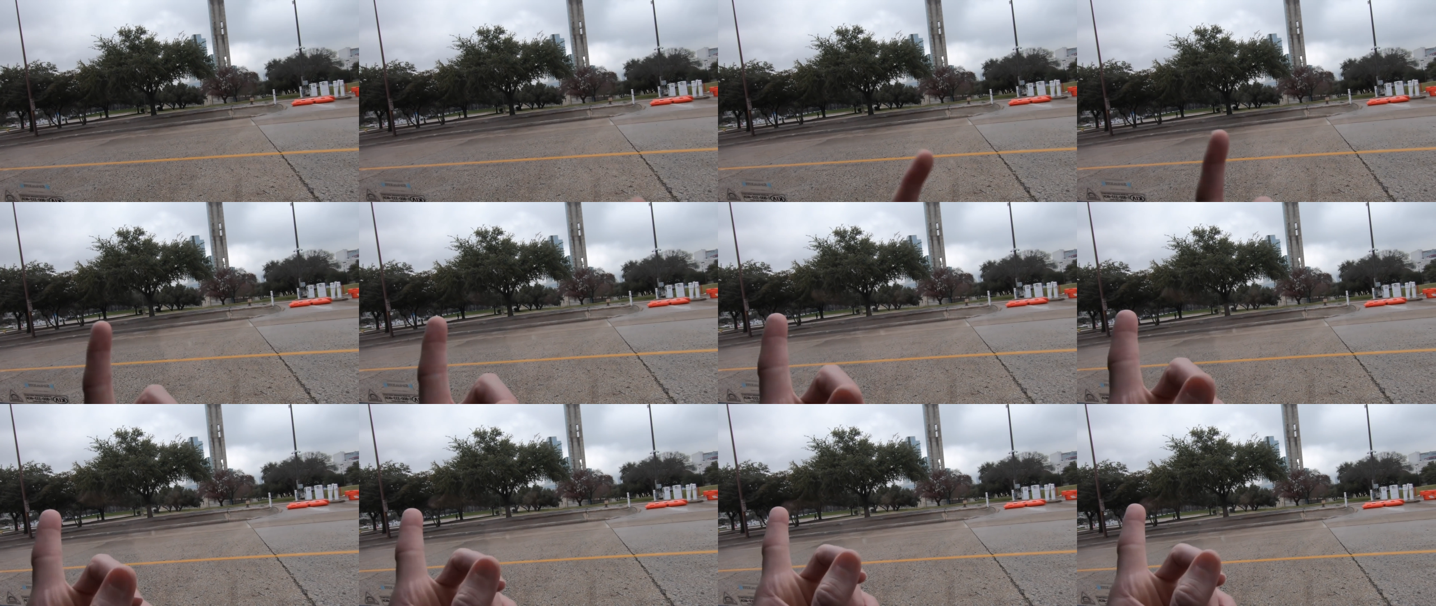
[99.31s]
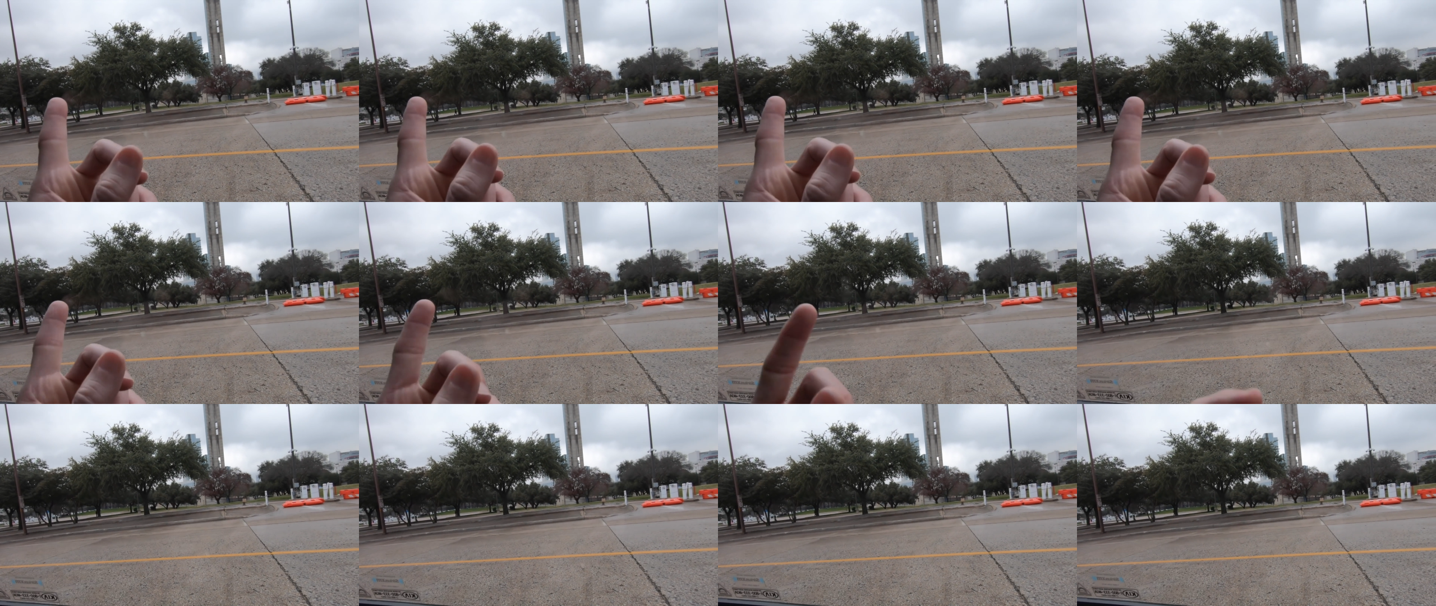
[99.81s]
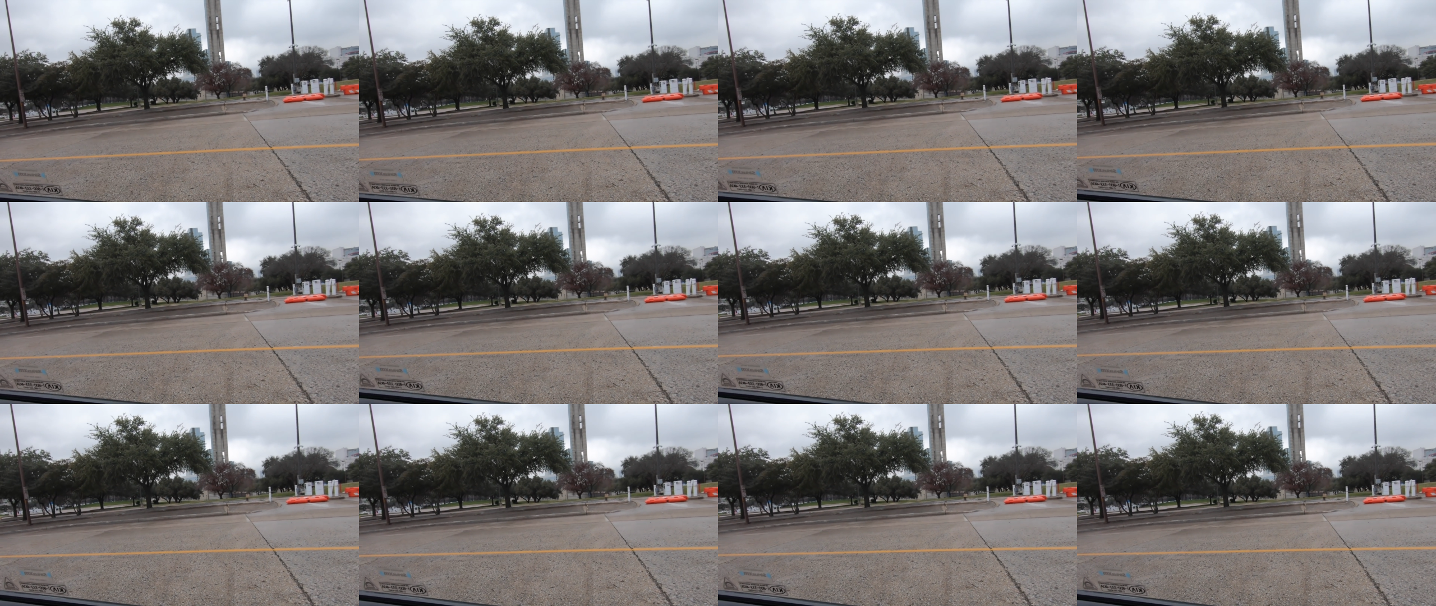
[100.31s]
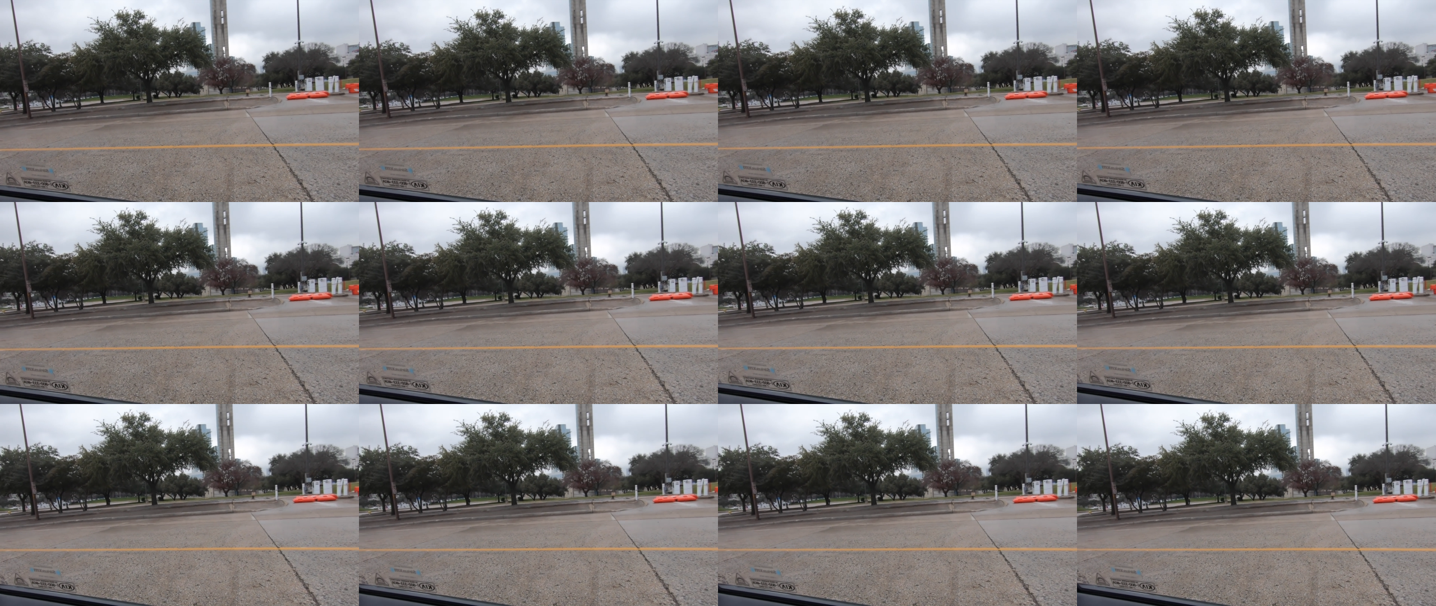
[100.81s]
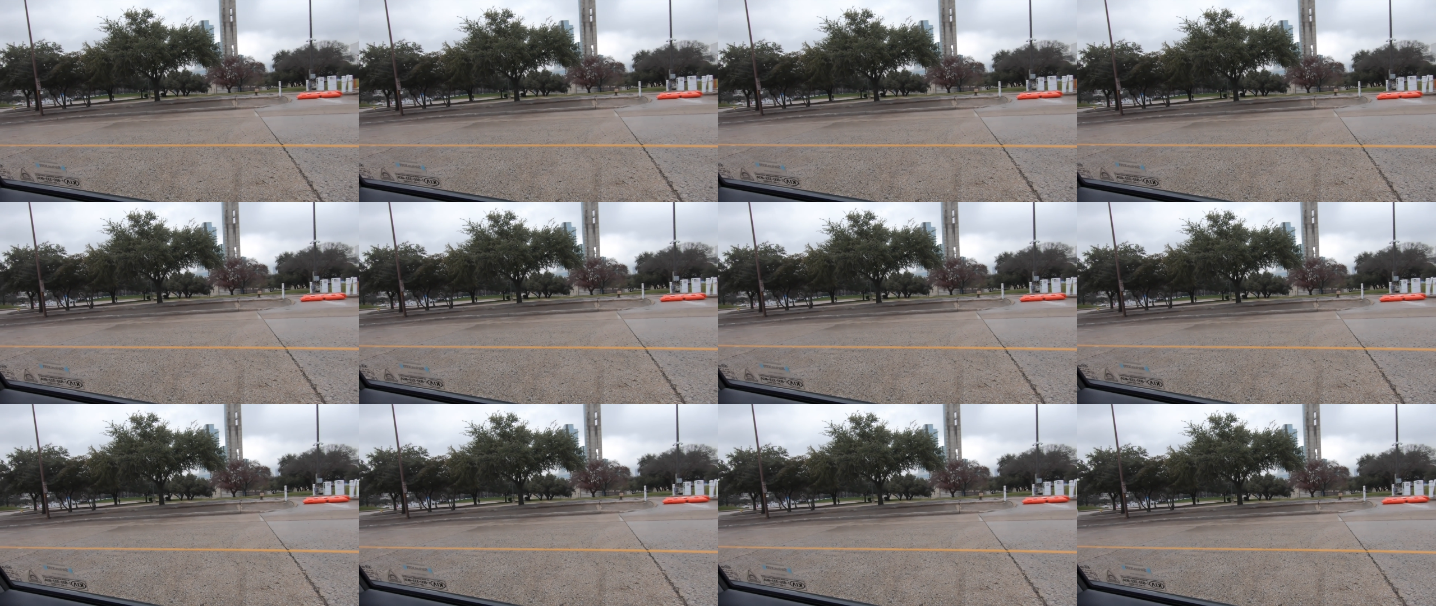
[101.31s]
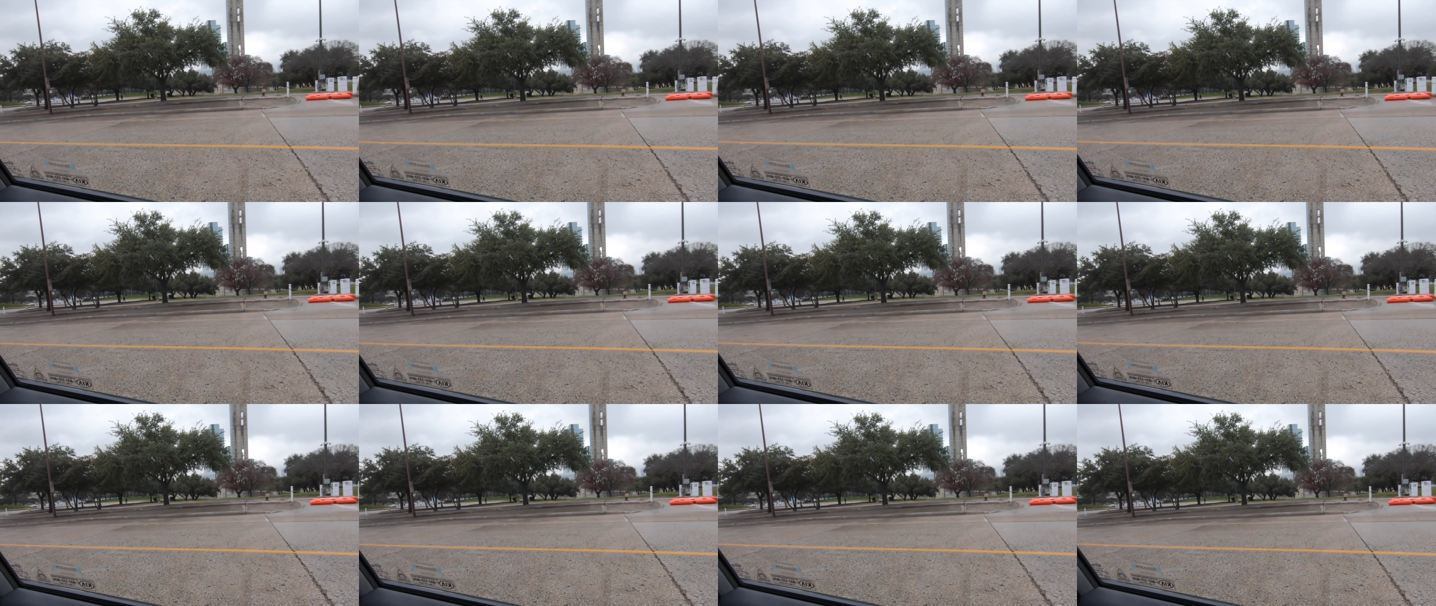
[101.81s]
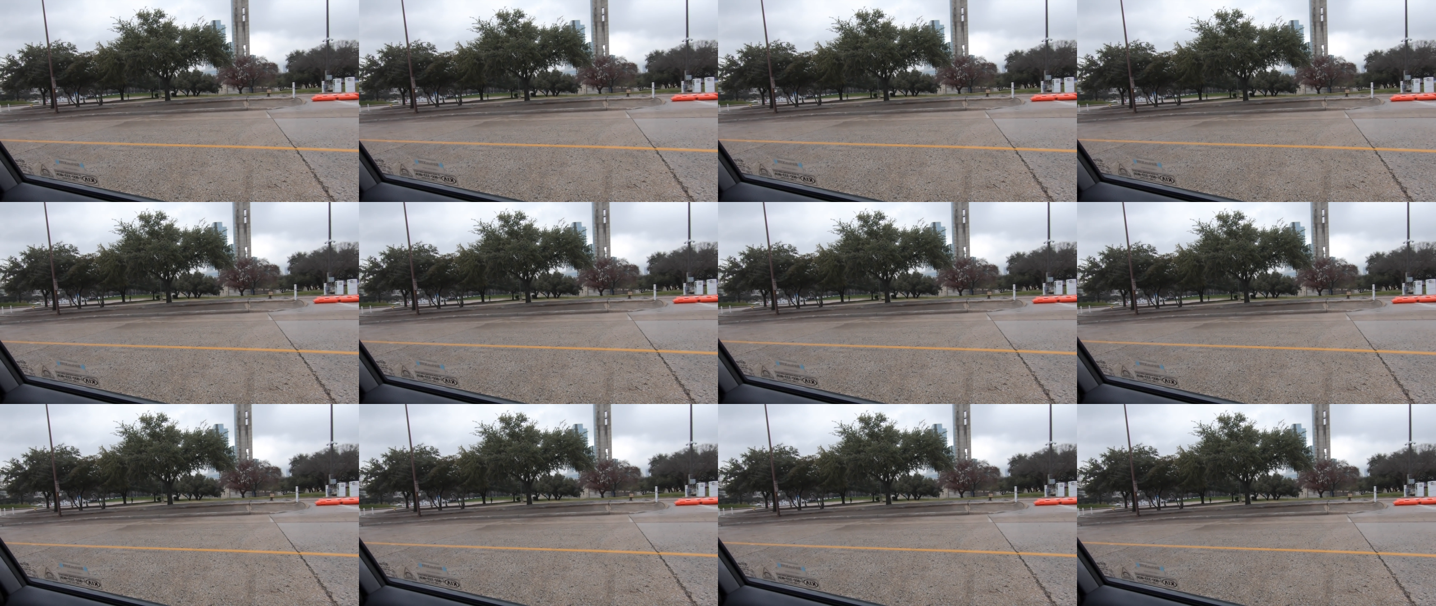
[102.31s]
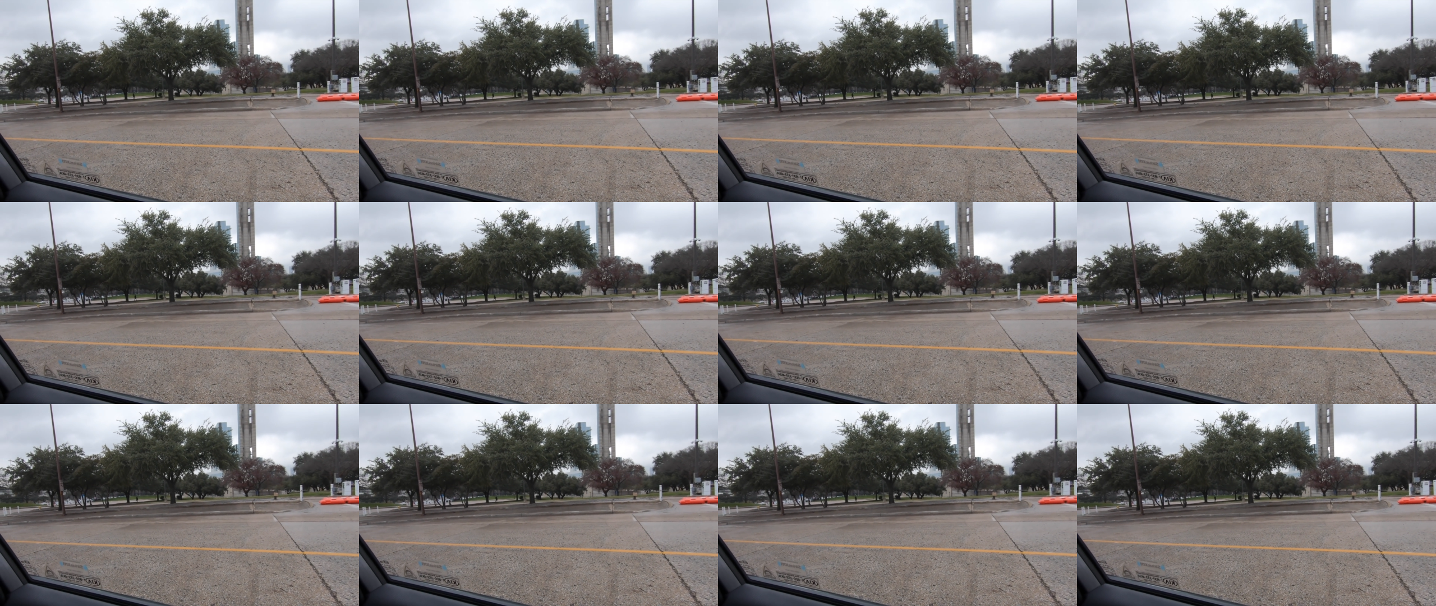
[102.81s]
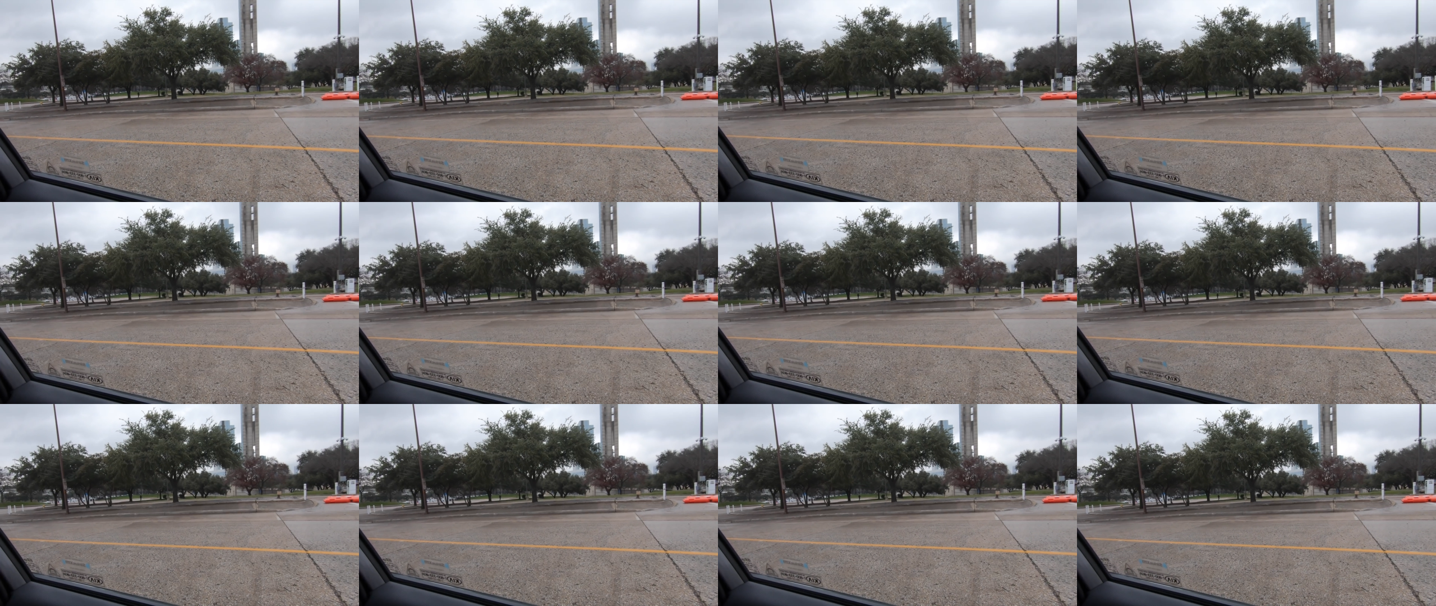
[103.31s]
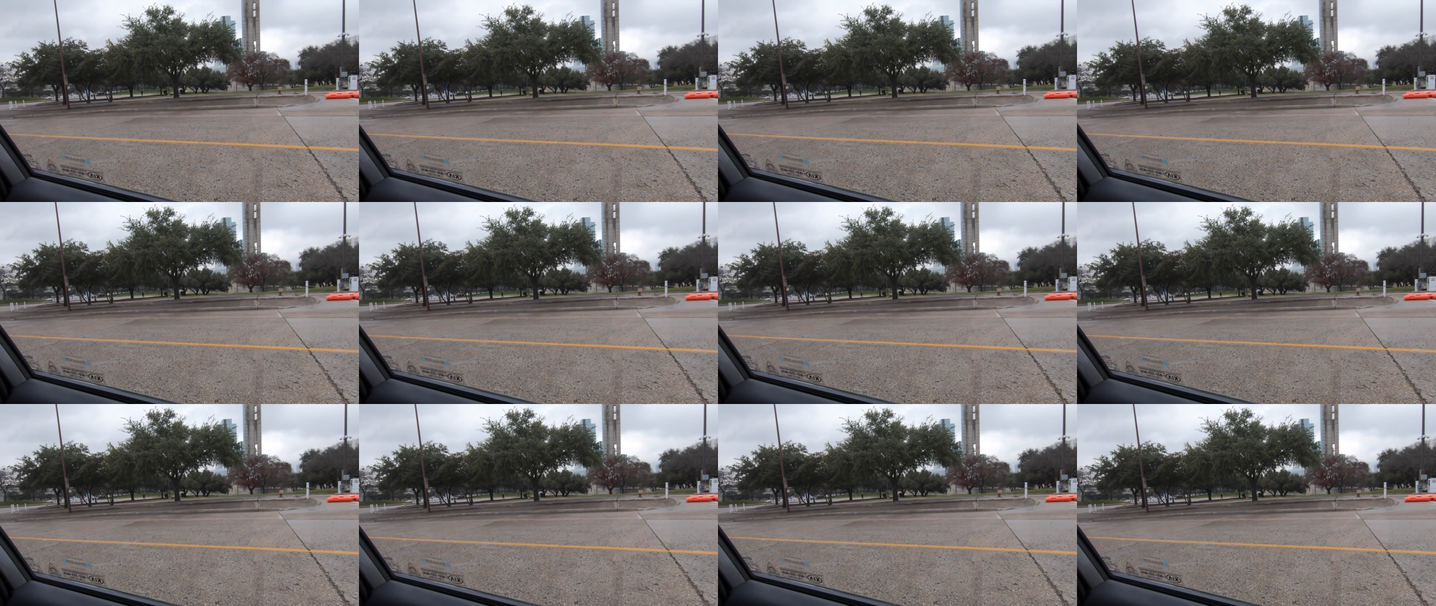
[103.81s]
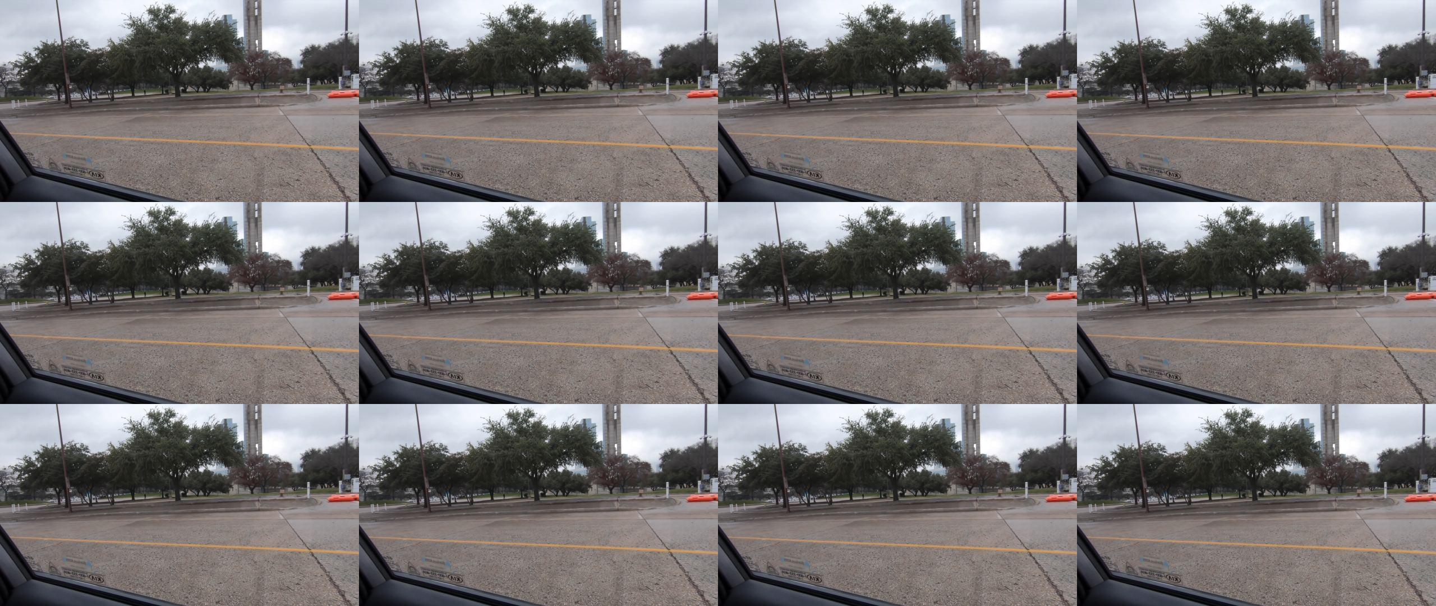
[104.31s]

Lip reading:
(no speaker visible)